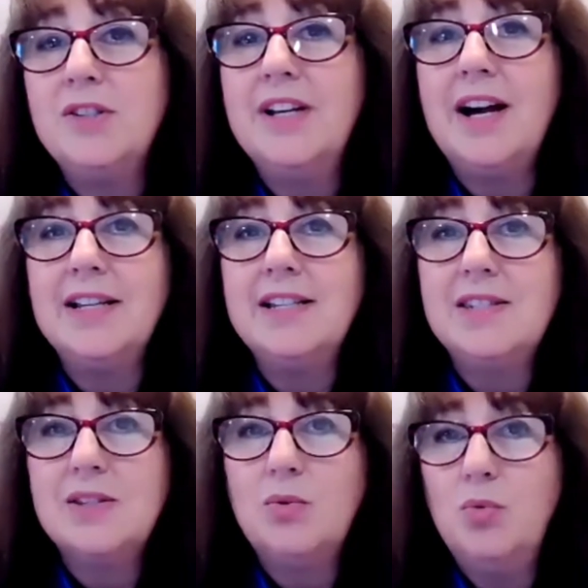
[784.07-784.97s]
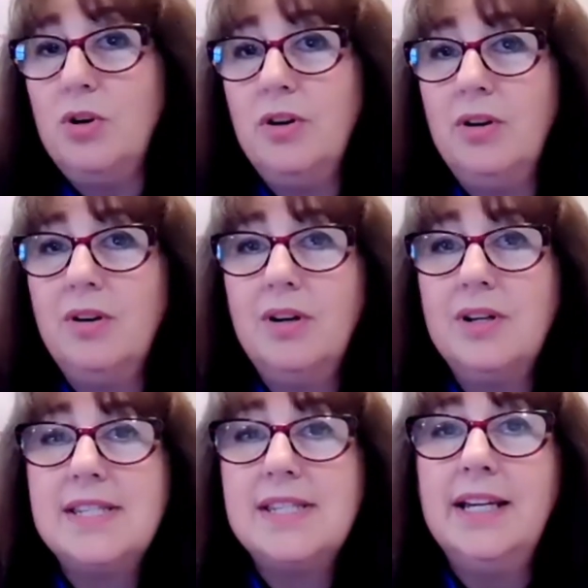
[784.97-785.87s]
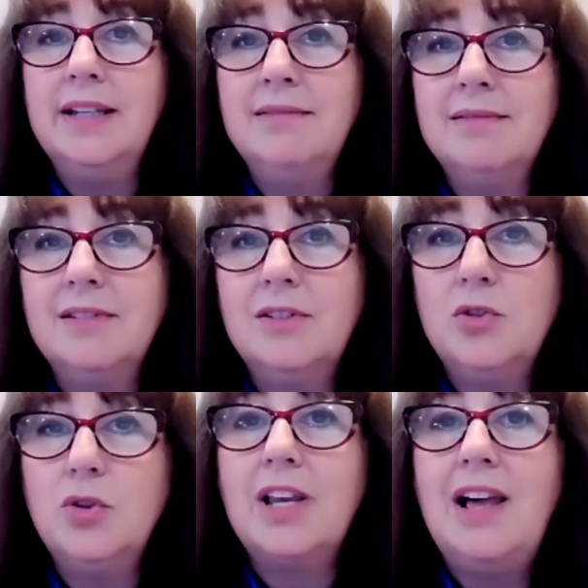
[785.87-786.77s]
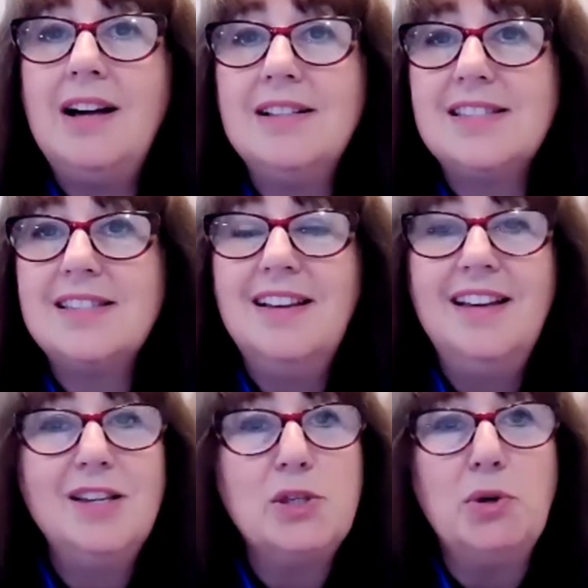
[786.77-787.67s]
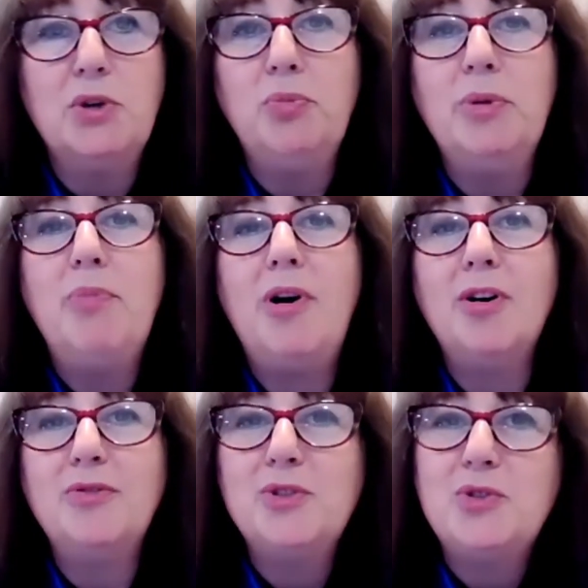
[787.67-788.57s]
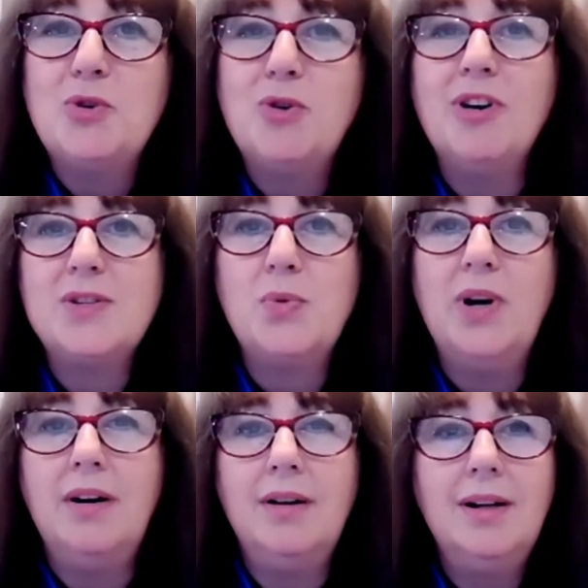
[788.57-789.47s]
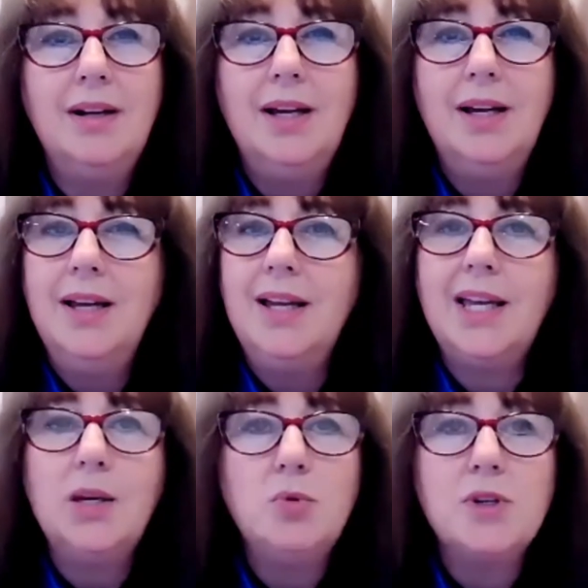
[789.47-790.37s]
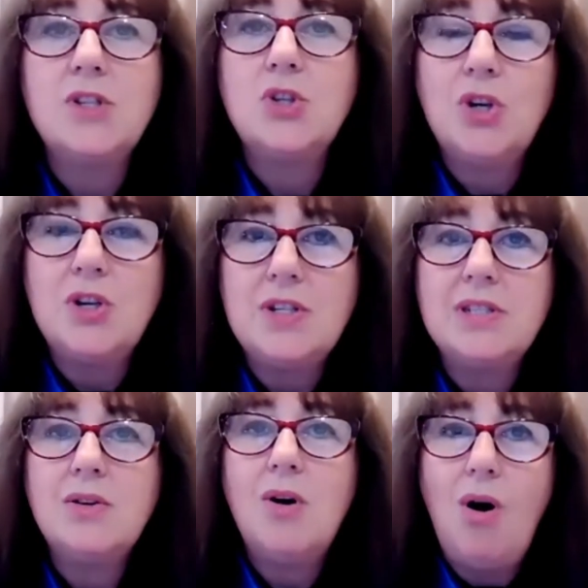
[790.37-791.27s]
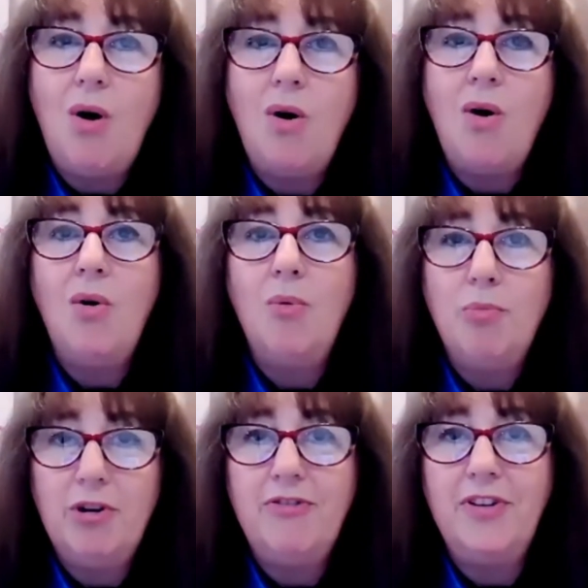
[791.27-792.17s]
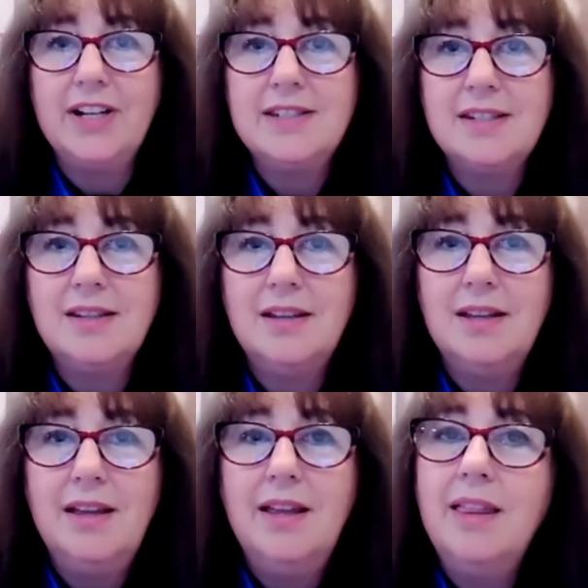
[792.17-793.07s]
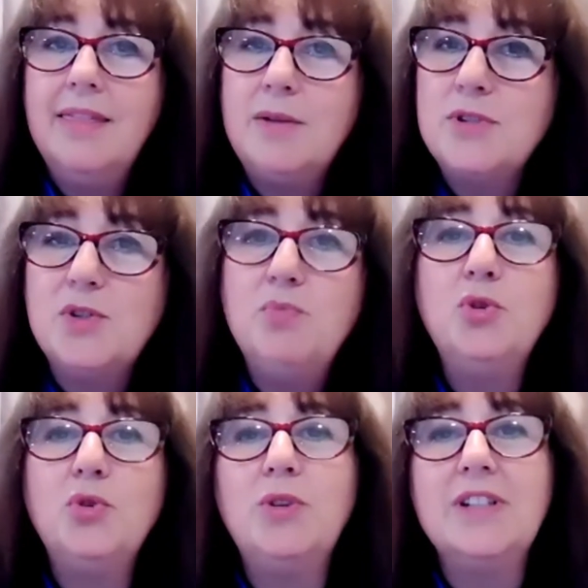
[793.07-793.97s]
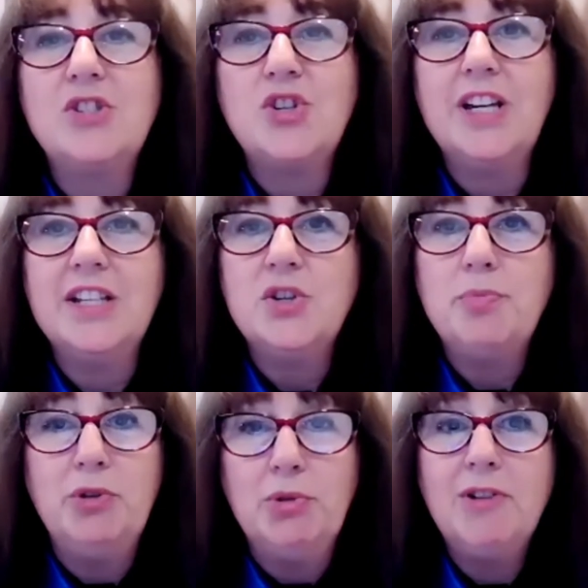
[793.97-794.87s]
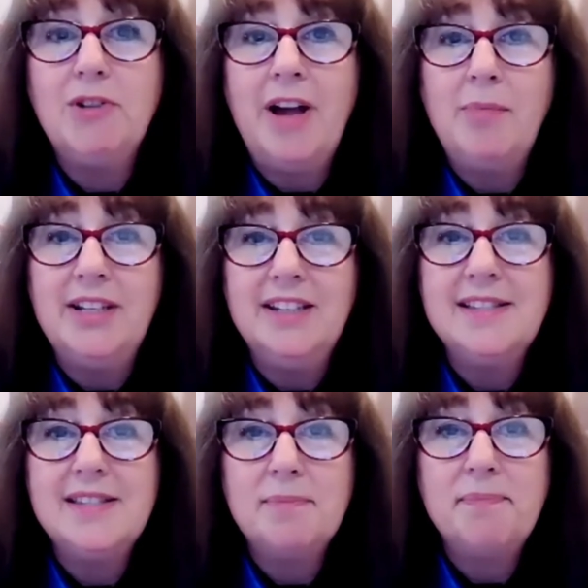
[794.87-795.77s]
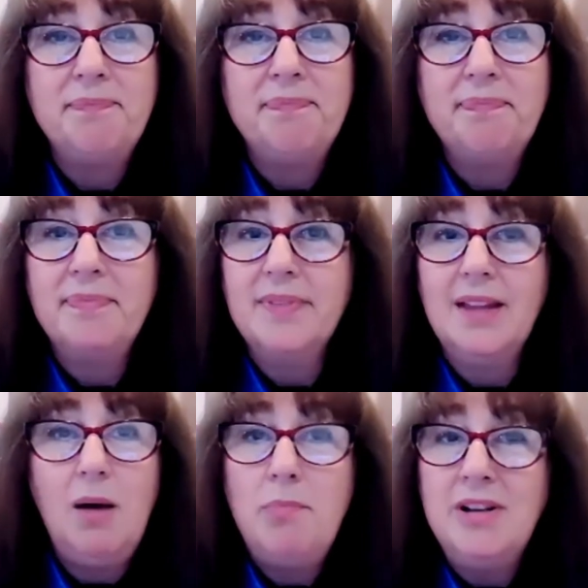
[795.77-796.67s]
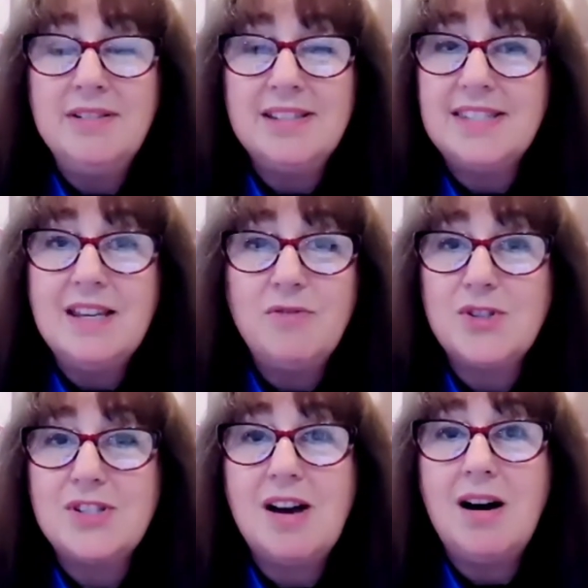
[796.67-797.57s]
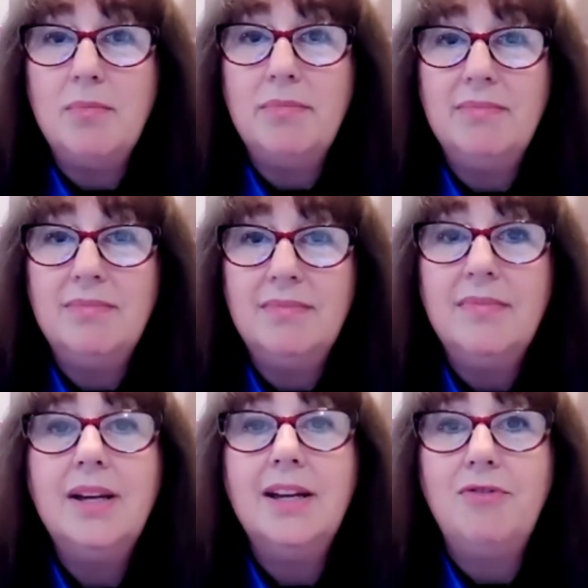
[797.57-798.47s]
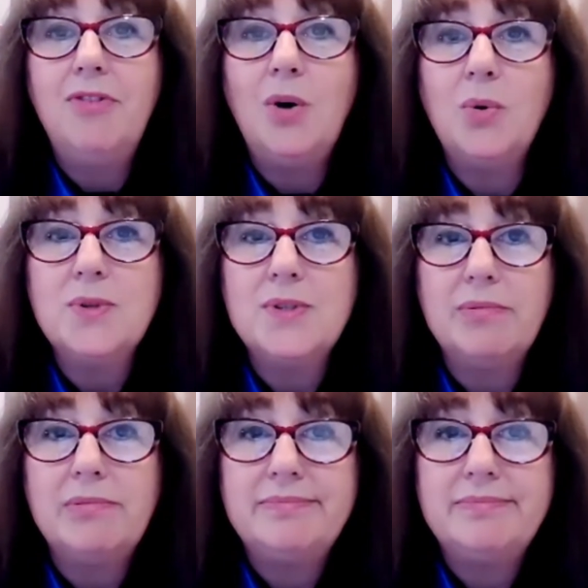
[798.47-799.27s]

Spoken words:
the guides were saying to the class. So he could be part of the tour as well. It was just all perfect. That was the mutual exchange between our families. Abundance never stops. It flows.